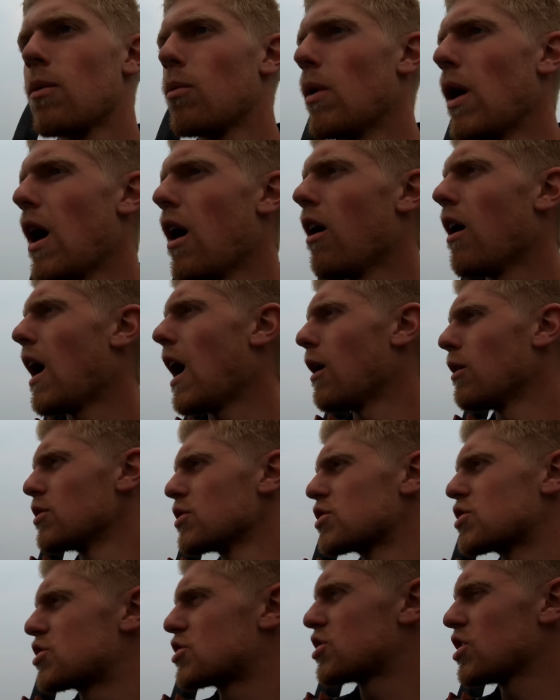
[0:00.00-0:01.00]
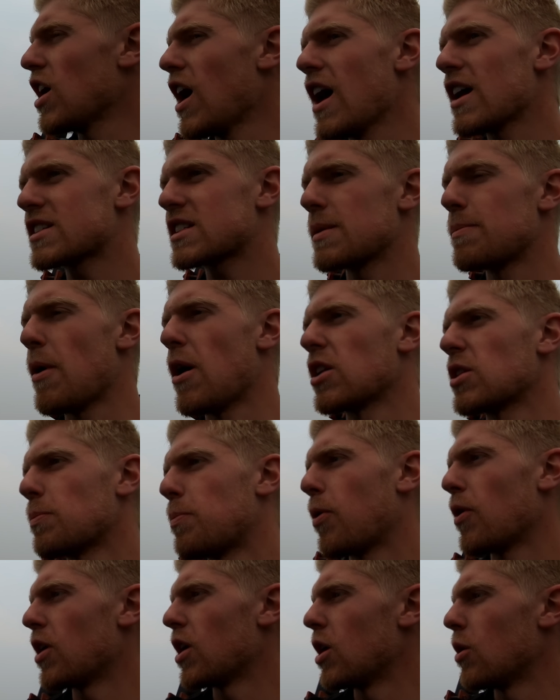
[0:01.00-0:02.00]
Well, I was just about to
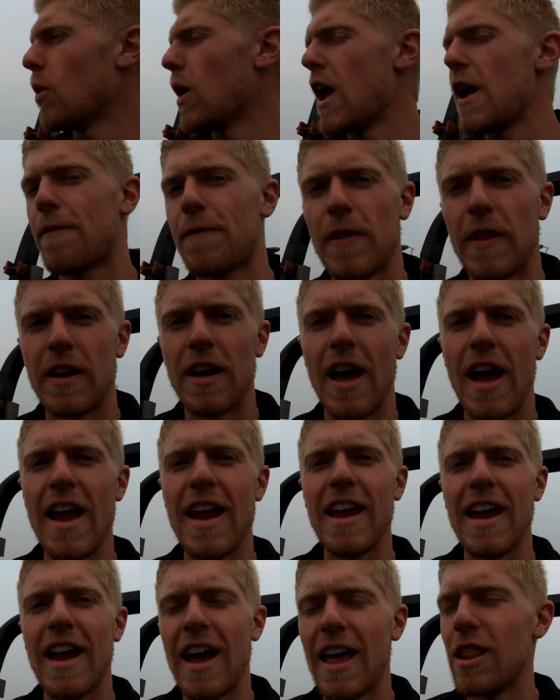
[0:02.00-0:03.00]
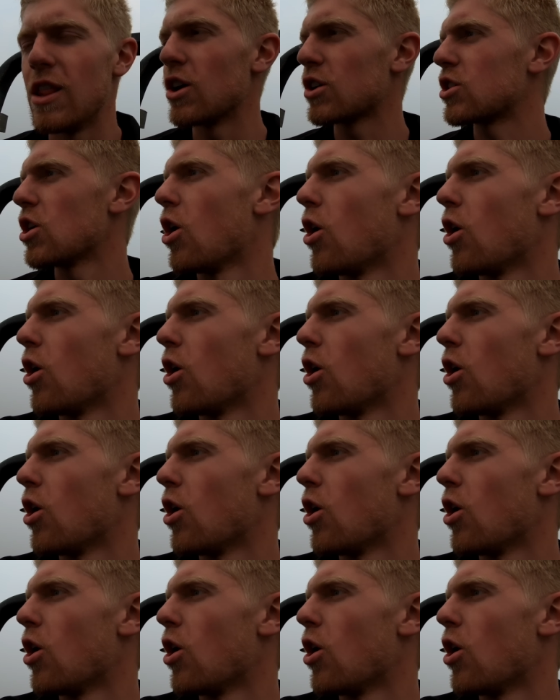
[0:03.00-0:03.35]
put it away for the night and look